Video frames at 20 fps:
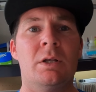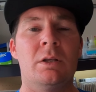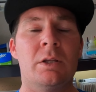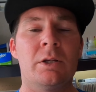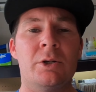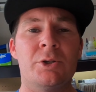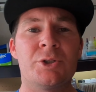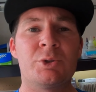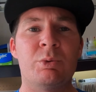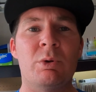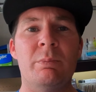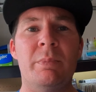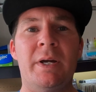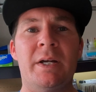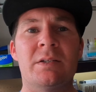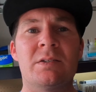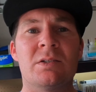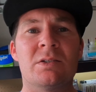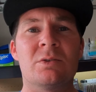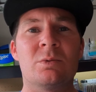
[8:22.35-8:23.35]
little swim
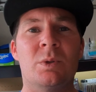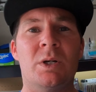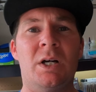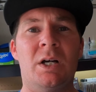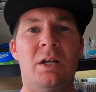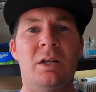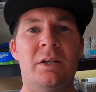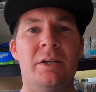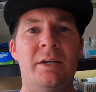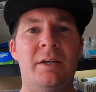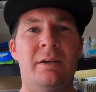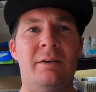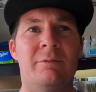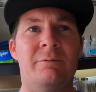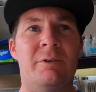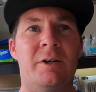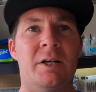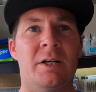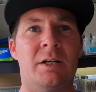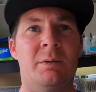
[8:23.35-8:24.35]
baits as well
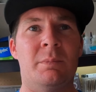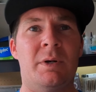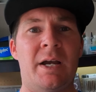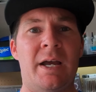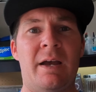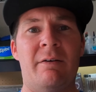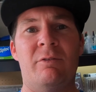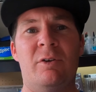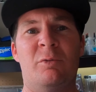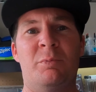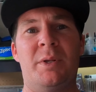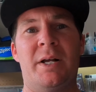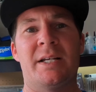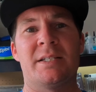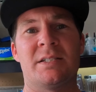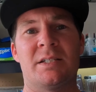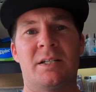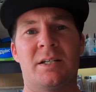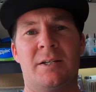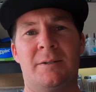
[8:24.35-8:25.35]
if um, I have enough
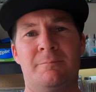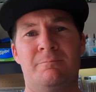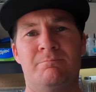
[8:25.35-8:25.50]
plastic.